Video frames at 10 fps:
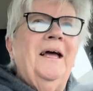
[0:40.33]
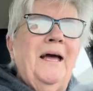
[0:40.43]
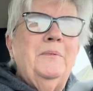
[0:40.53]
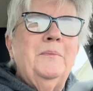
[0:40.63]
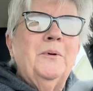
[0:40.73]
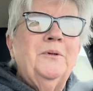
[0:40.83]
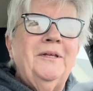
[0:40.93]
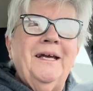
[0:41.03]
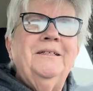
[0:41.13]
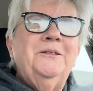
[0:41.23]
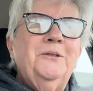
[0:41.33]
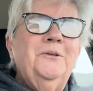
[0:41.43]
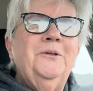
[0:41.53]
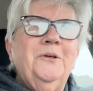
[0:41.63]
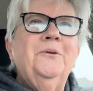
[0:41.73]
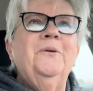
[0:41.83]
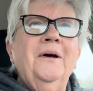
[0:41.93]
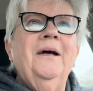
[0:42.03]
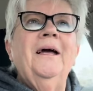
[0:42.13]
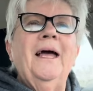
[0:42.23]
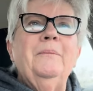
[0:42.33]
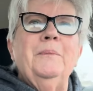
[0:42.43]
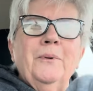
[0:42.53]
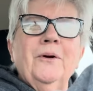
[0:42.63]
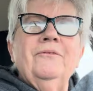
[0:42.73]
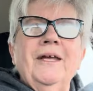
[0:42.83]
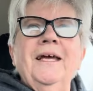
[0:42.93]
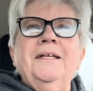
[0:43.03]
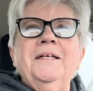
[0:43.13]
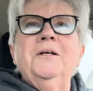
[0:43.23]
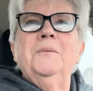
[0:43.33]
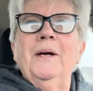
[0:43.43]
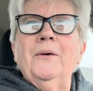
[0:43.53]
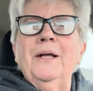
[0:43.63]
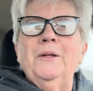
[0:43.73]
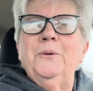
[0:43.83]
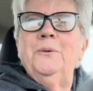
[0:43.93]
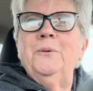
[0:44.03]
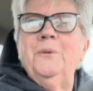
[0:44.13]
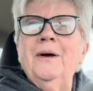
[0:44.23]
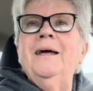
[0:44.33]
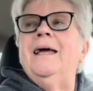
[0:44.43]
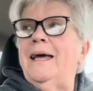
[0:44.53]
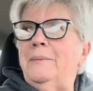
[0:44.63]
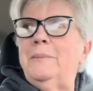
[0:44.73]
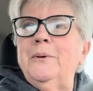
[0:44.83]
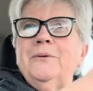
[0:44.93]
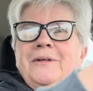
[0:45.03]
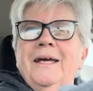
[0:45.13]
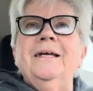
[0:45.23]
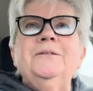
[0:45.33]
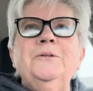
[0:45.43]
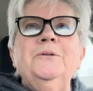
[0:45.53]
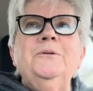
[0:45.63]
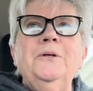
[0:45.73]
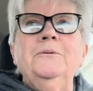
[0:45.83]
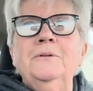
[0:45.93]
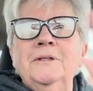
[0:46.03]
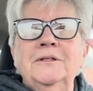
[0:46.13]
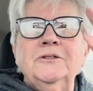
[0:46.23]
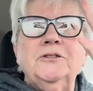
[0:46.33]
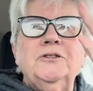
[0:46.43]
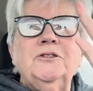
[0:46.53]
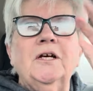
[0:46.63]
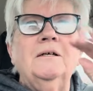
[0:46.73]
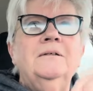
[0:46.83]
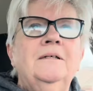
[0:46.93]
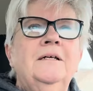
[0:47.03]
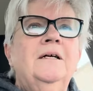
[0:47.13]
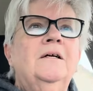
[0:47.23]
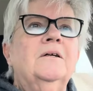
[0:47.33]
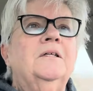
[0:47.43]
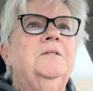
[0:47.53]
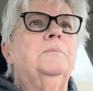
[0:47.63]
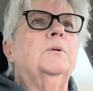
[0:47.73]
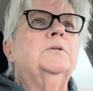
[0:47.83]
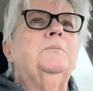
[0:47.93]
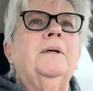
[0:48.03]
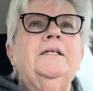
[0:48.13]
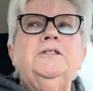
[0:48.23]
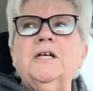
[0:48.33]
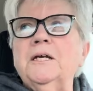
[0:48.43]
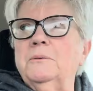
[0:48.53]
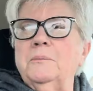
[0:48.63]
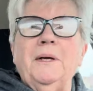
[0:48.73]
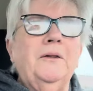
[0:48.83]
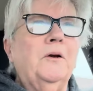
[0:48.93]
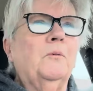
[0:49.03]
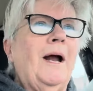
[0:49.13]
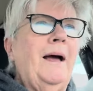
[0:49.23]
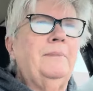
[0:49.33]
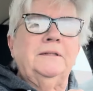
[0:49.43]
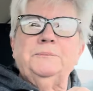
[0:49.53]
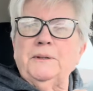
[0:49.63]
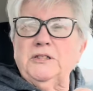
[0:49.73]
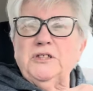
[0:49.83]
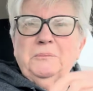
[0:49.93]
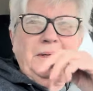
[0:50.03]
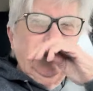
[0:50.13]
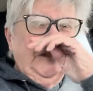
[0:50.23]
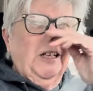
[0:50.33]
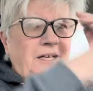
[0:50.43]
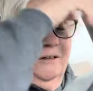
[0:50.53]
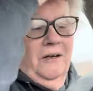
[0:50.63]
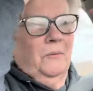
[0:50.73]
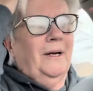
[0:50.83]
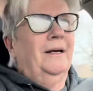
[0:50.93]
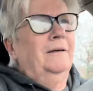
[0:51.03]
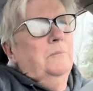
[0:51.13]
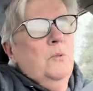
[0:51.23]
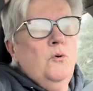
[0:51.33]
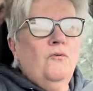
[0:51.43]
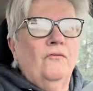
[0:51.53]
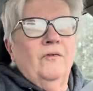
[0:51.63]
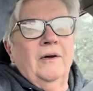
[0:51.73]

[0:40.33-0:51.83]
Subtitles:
Happy birthday to you. Happy birthday, dear Mary Lou. Happy birthday to you. Cha-cha-cha. Look at these birds playing chicken with me, and they're robins, but they're still playing chicken. They don't want to move.